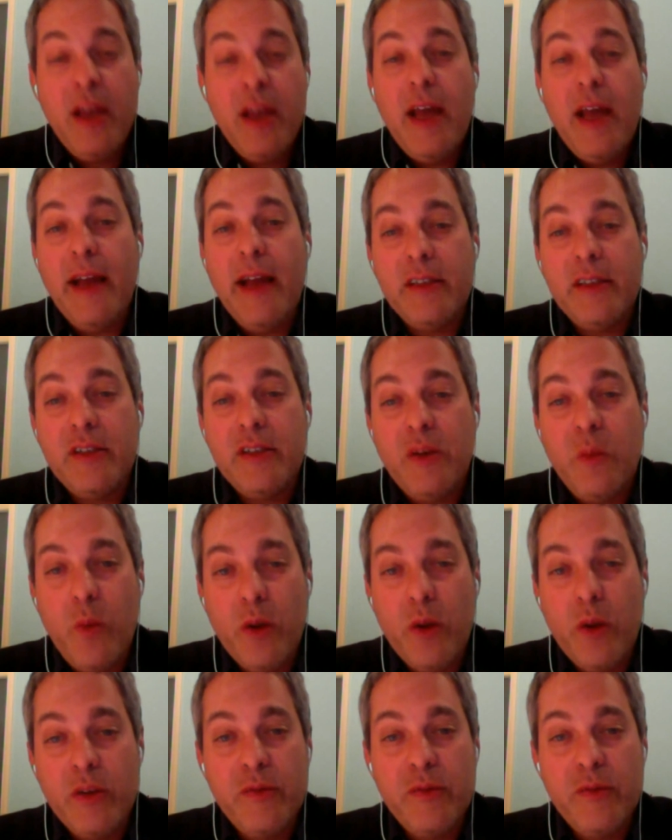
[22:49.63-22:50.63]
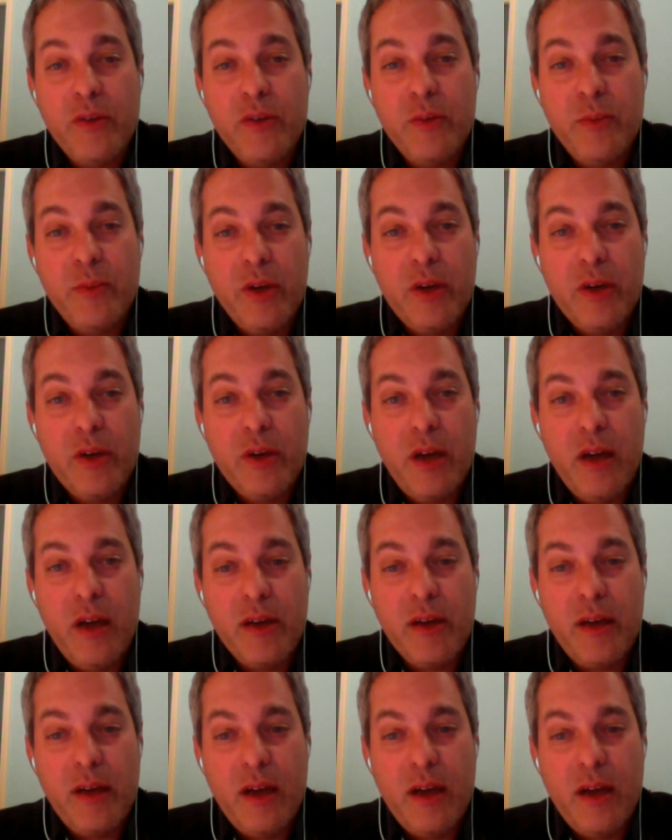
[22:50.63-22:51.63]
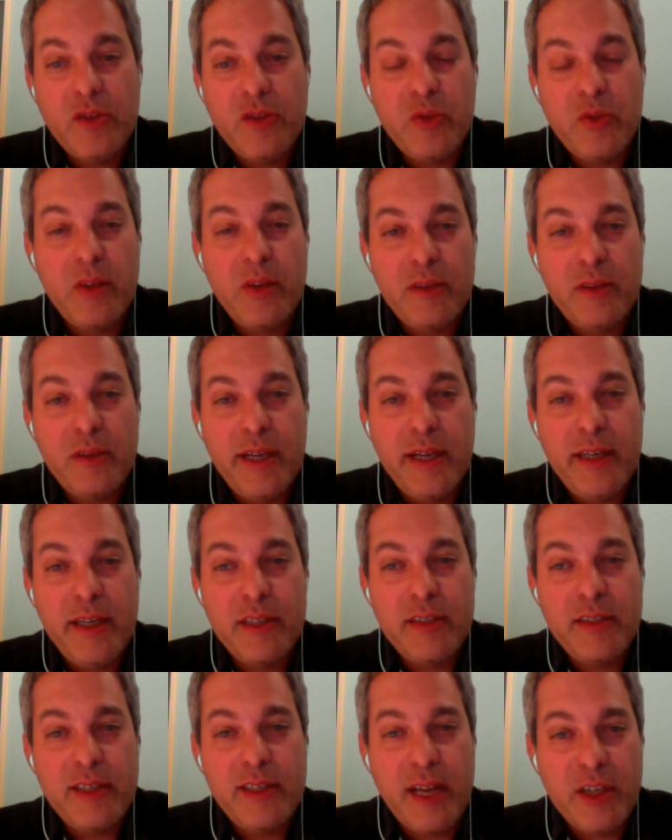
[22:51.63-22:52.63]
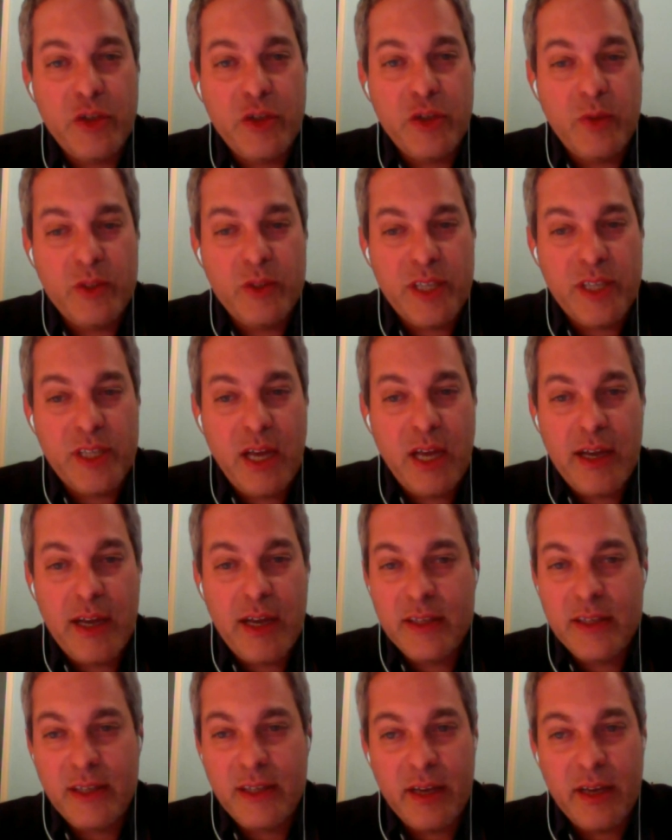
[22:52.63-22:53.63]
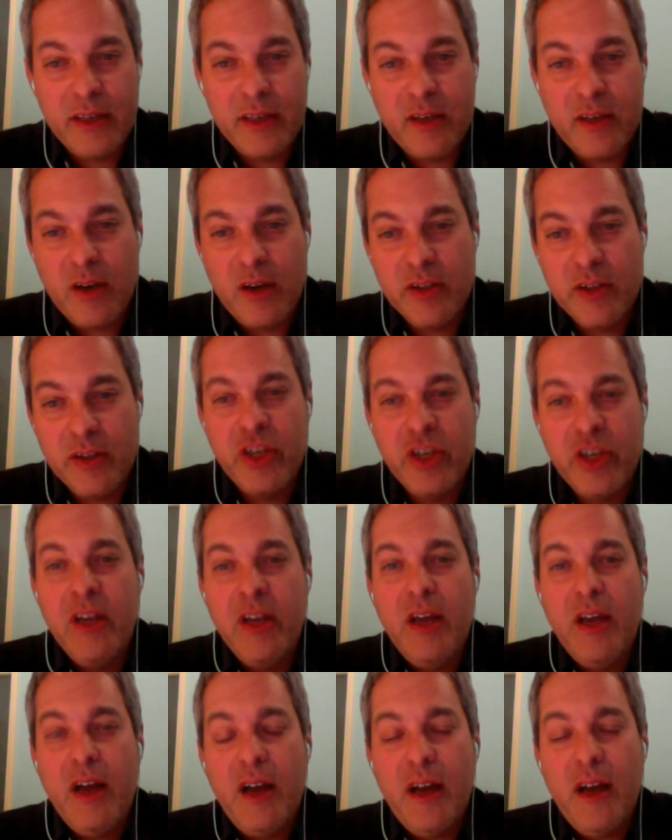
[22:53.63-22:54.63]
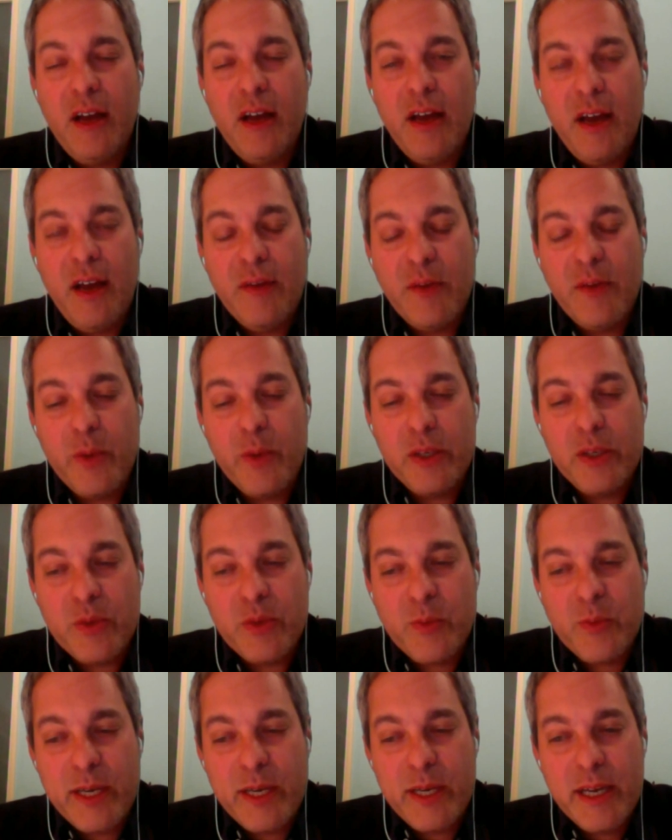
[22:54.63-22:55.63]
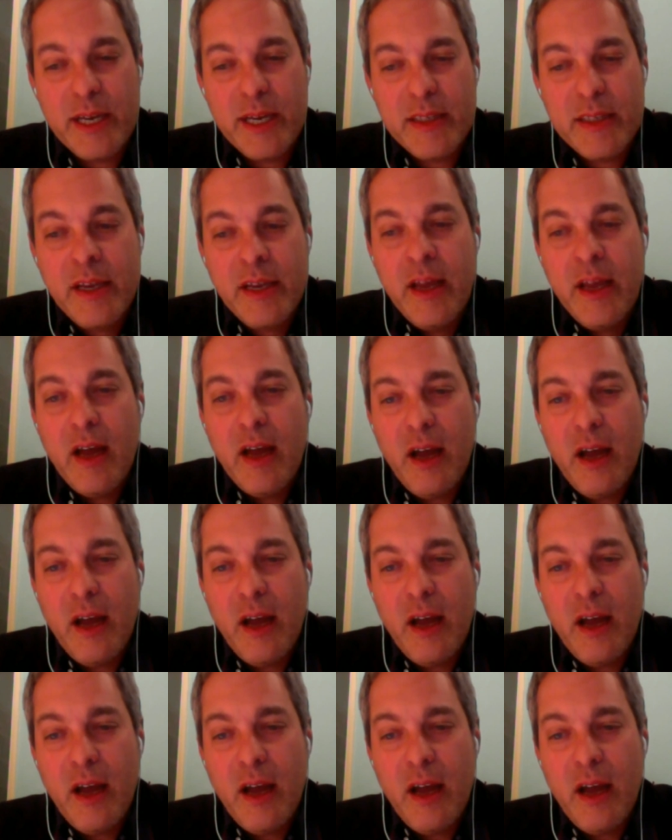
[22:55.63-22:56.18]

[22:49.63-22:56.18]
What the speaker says: And it's a wonderful book on sort of the latest sexual science. And I encourage everyone to read it.